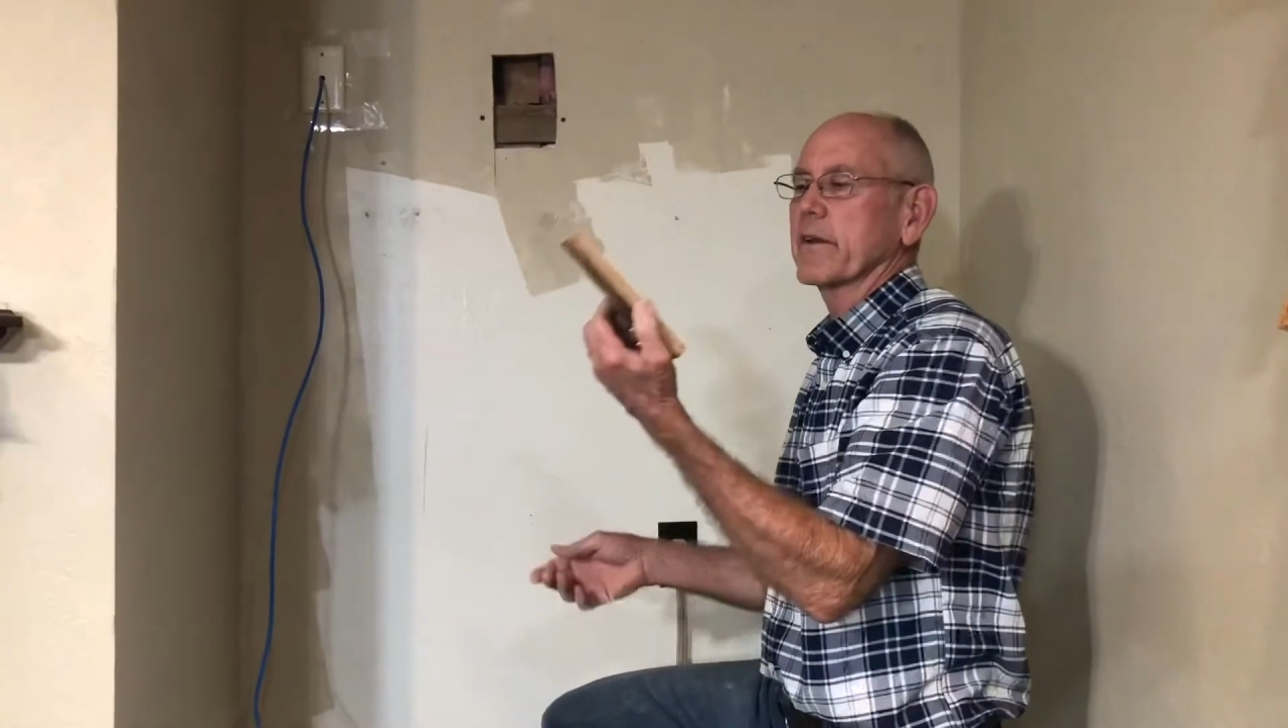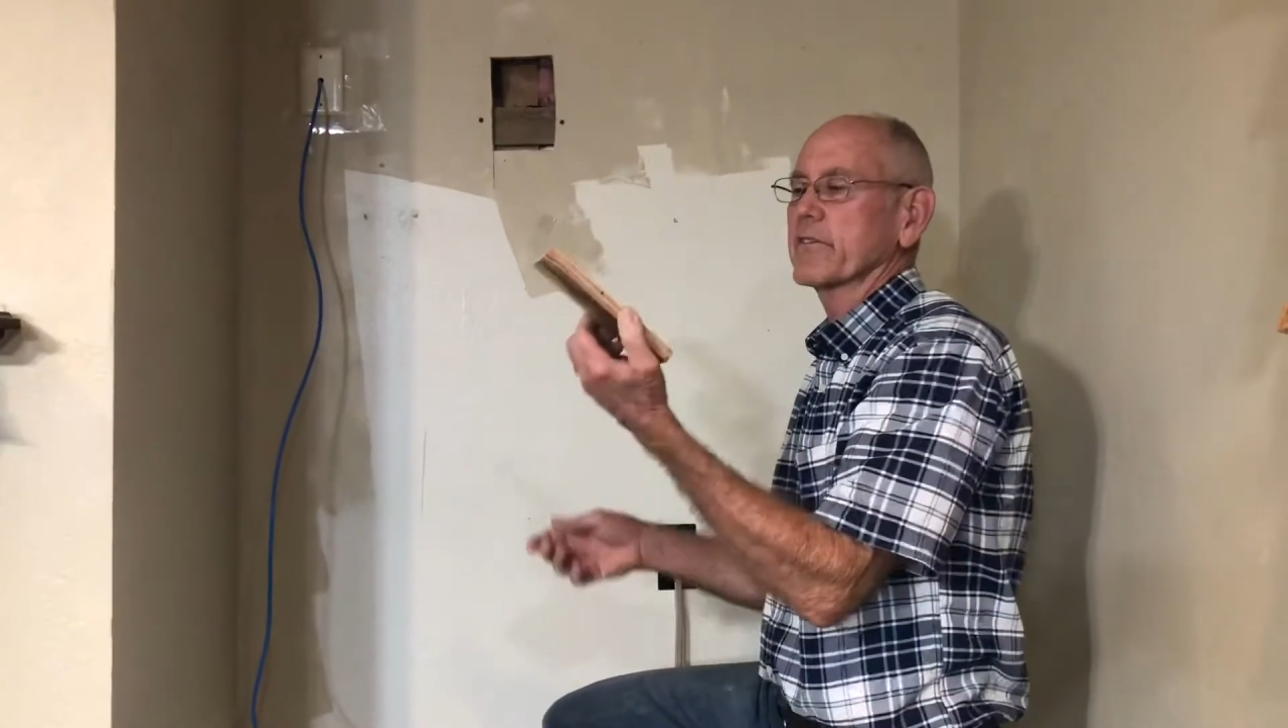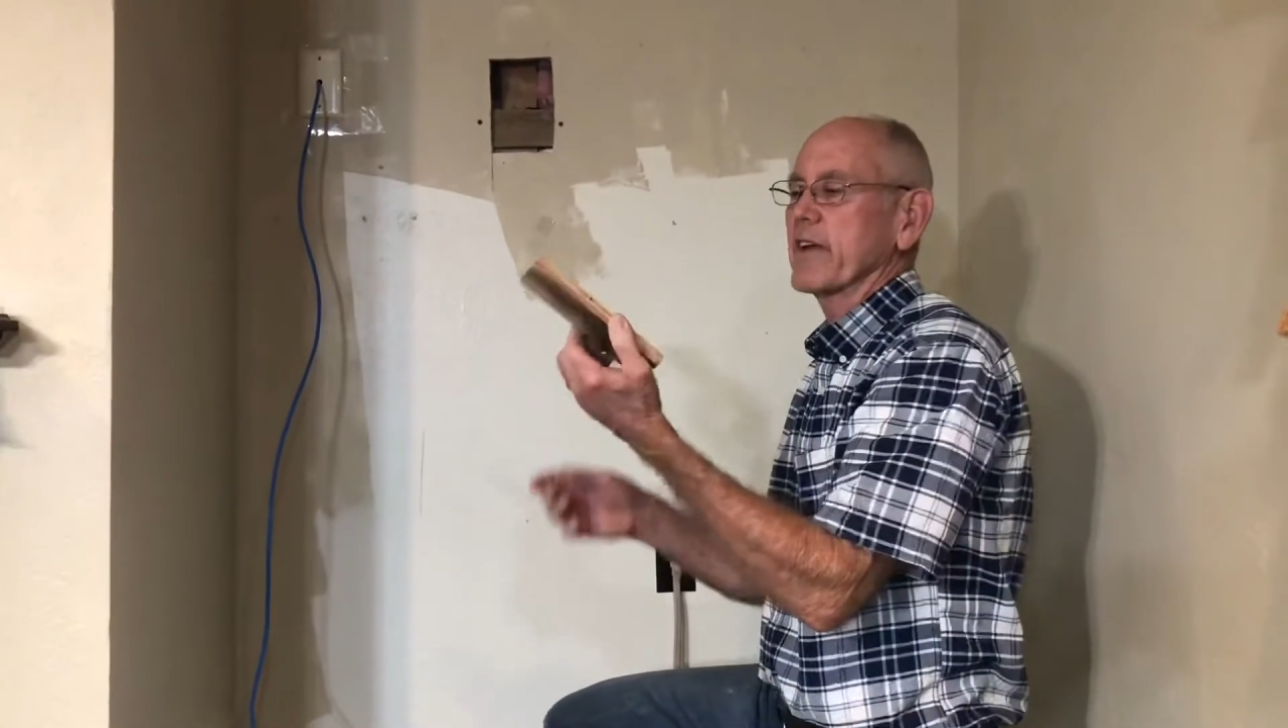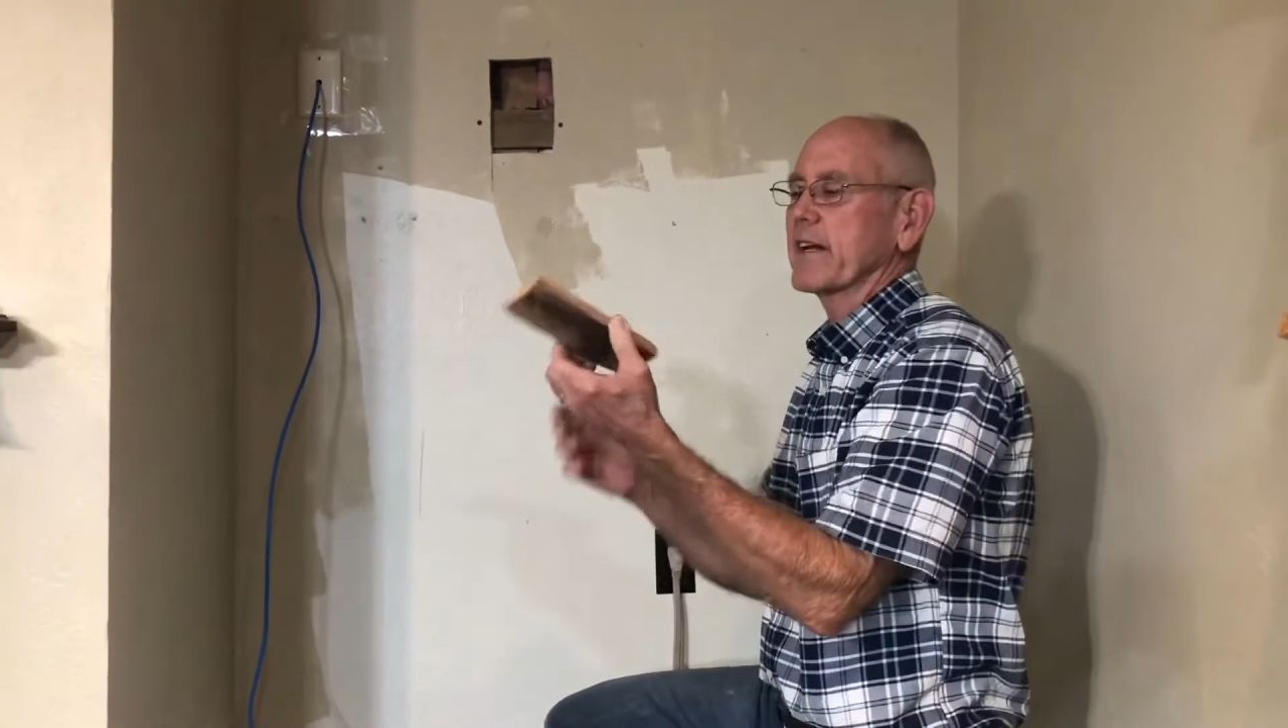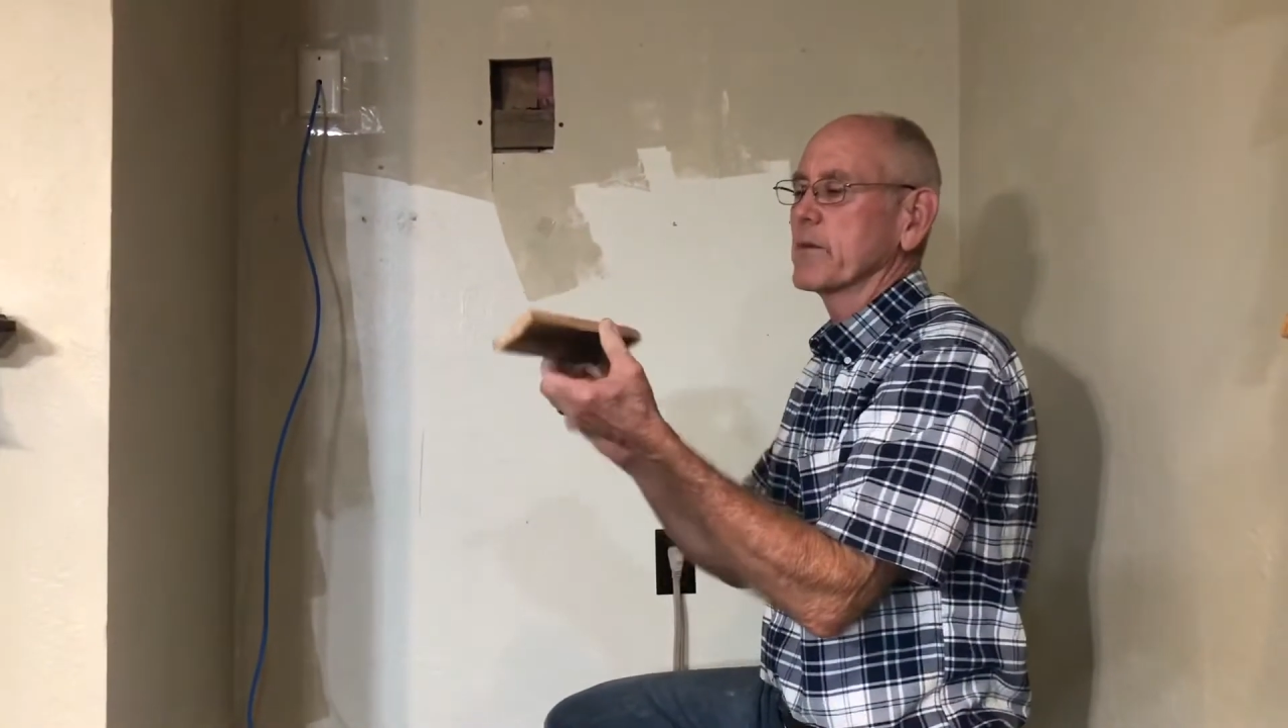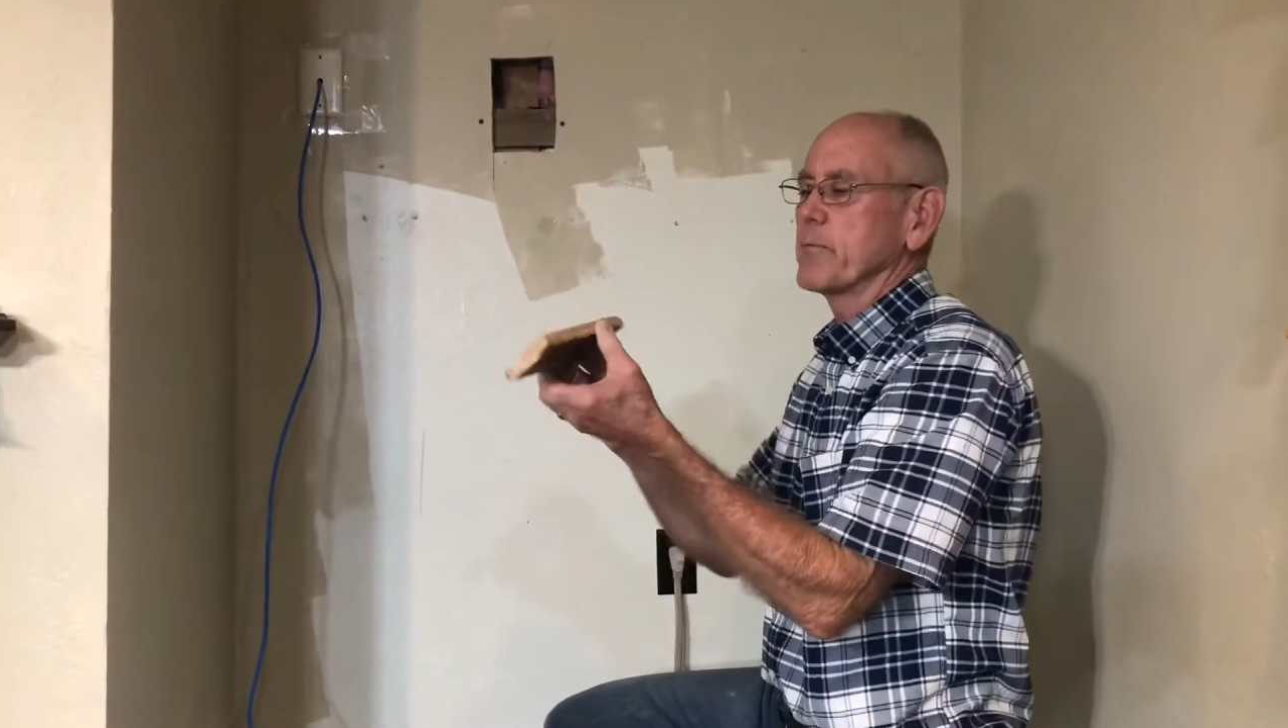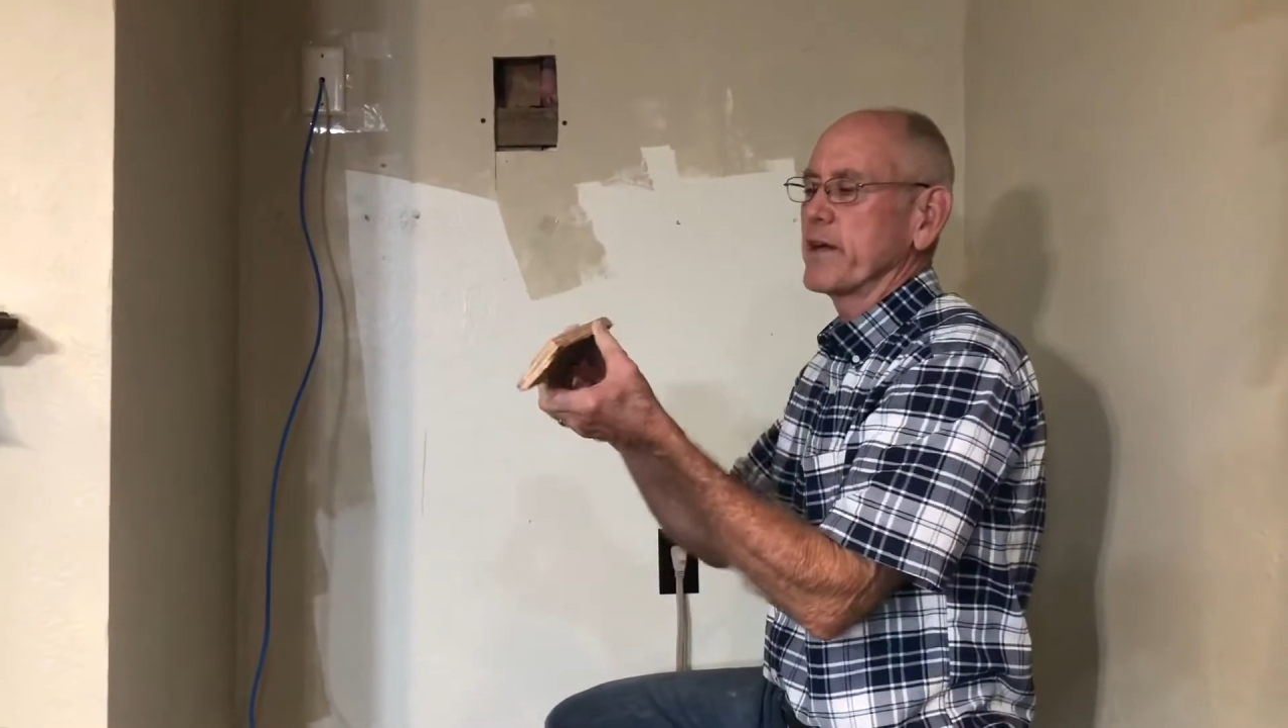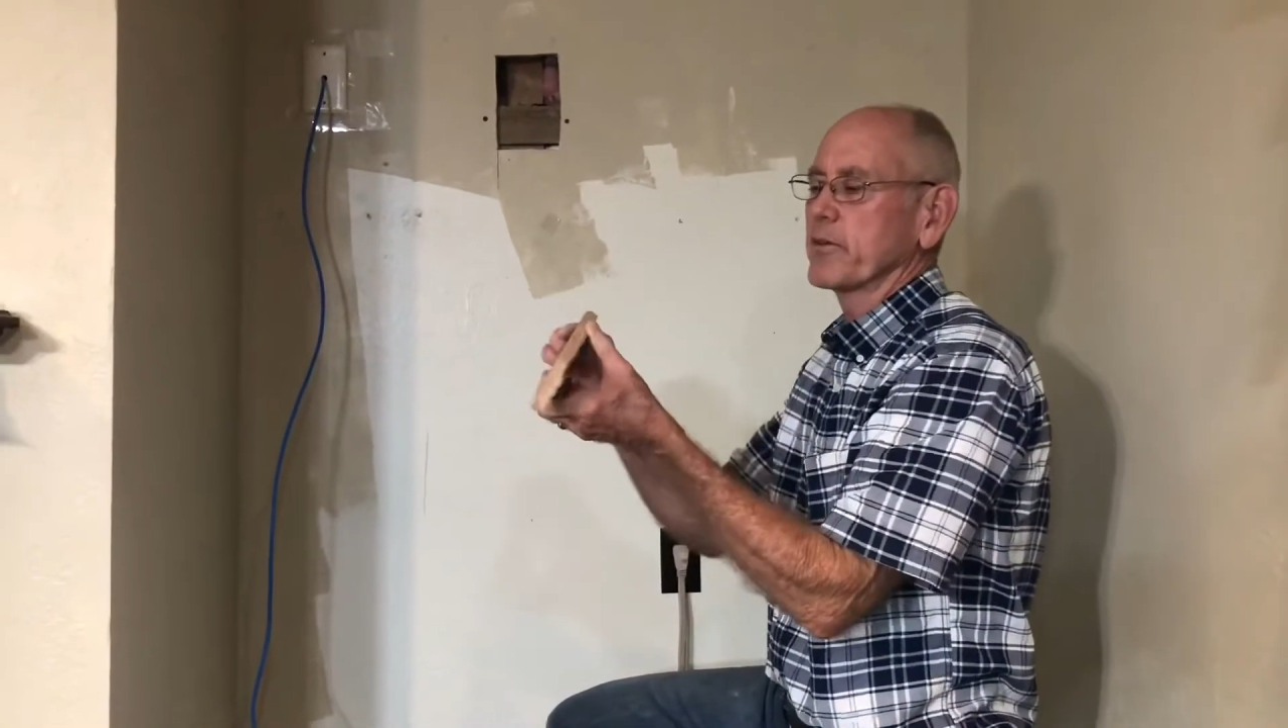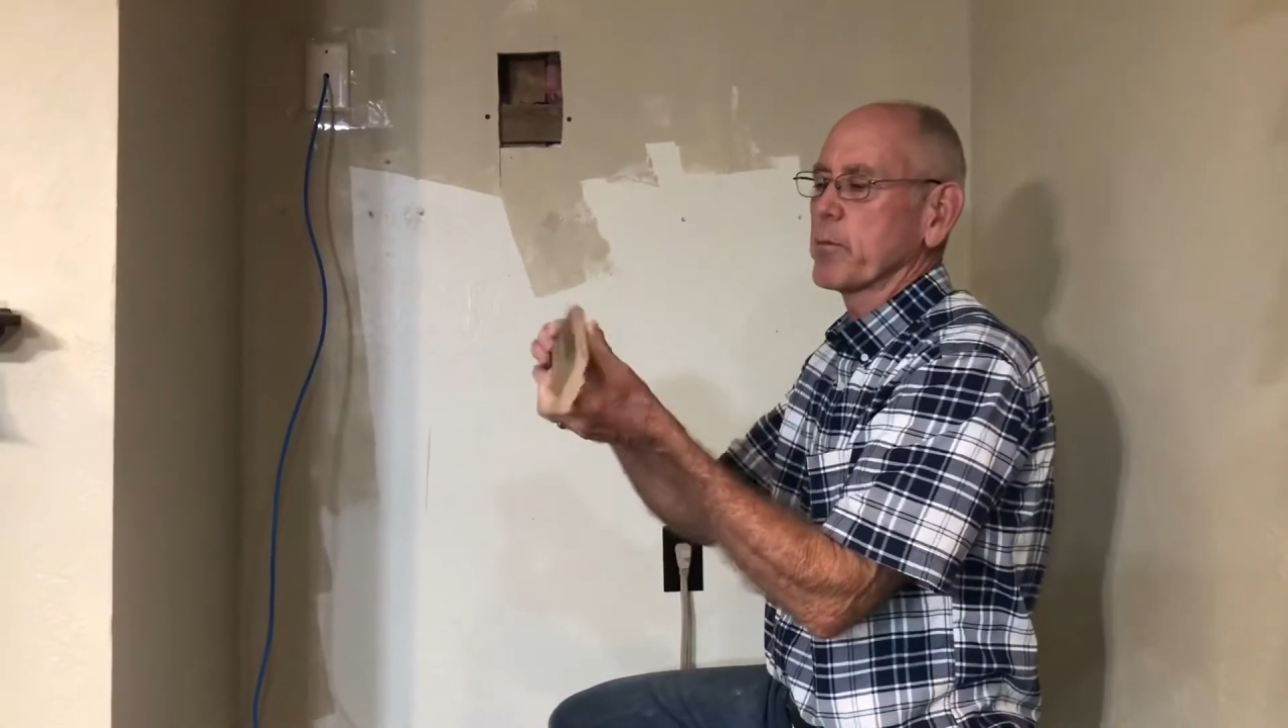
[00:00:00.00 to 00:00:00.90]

second piece of